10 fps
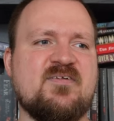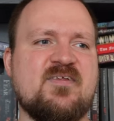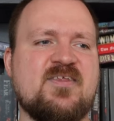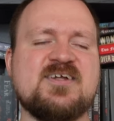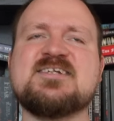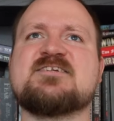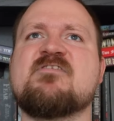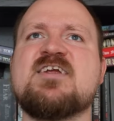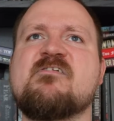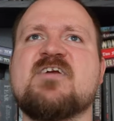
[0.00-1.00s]
this is
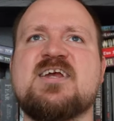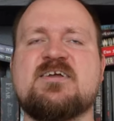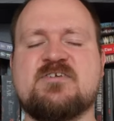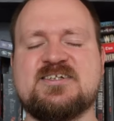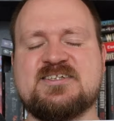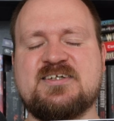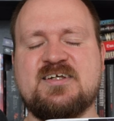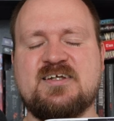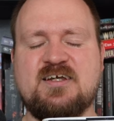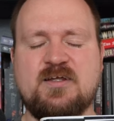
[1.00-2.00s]
really, really
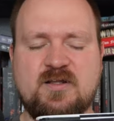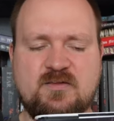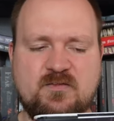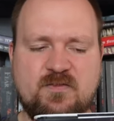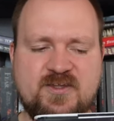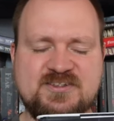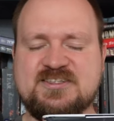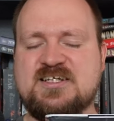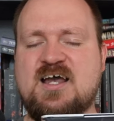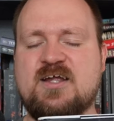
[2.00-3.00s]
interesting in
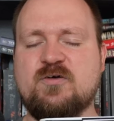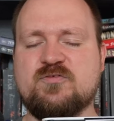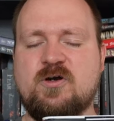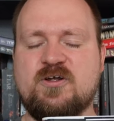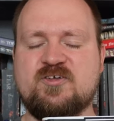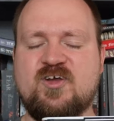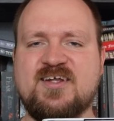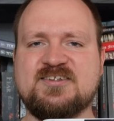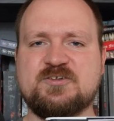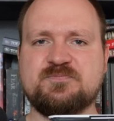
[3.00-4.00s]
this kind of
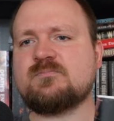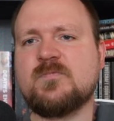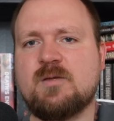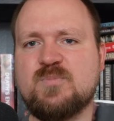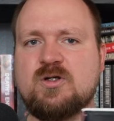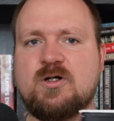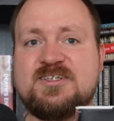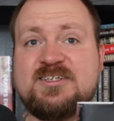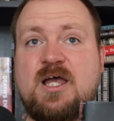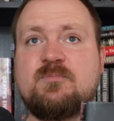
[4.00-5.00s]
context, because
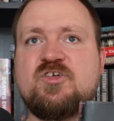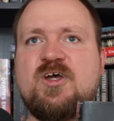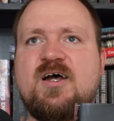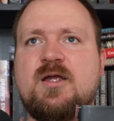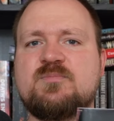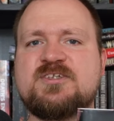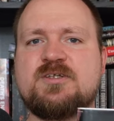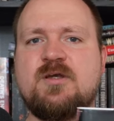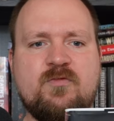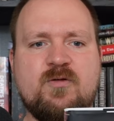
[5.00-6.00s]

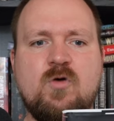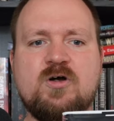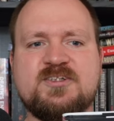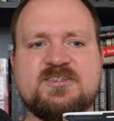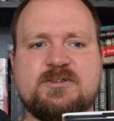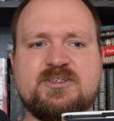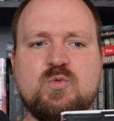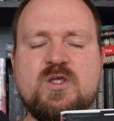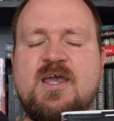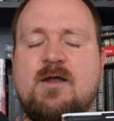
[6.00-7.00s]
sometimes the monsters
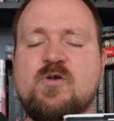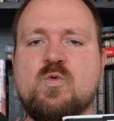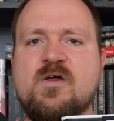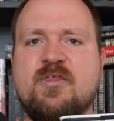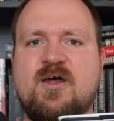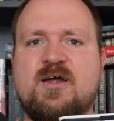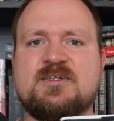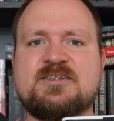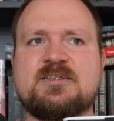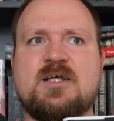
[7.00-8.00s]
we carry with
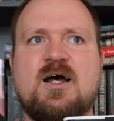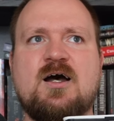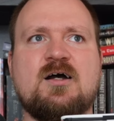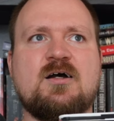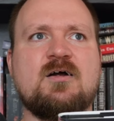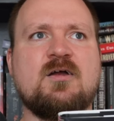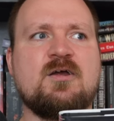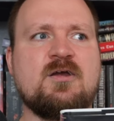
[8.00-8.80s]
us are